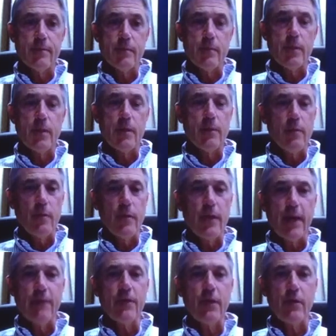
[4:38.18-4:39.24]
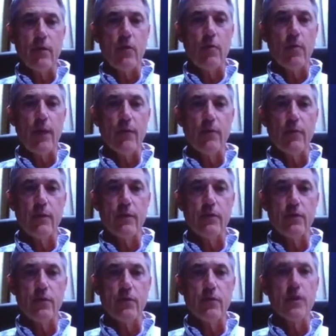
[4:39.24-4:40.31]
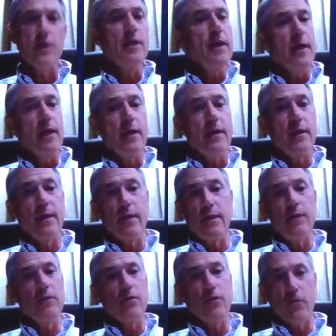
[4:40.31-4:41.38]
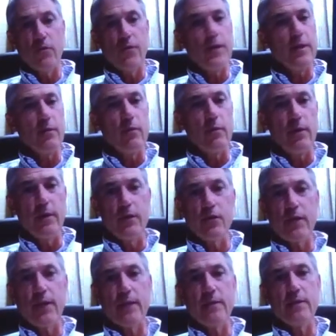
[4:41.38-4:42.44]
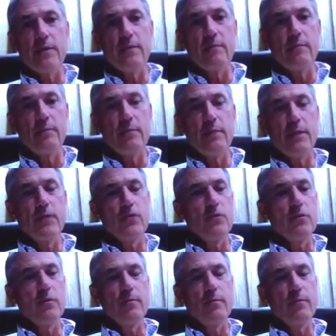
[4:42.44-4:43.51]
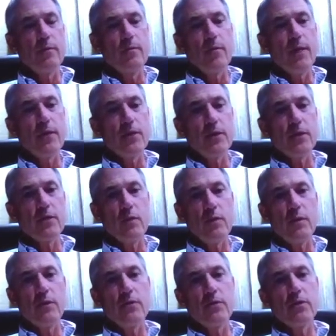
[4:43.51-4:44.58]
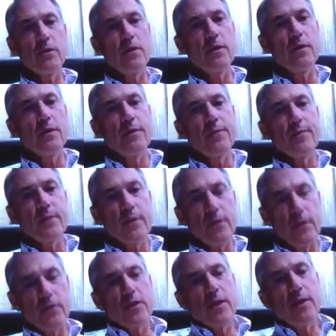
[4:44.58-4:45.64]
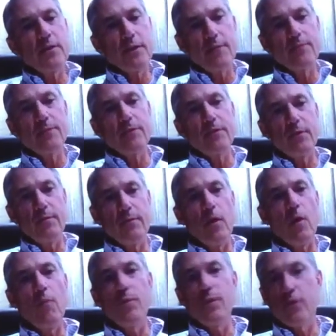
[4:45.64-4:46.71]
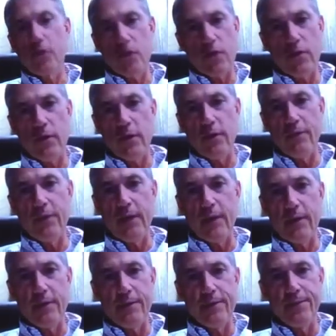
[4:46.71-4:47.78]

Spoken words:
And we have to know the pathways first. And then the third thing that really attracted me to the project was this concept of an open sharing of data.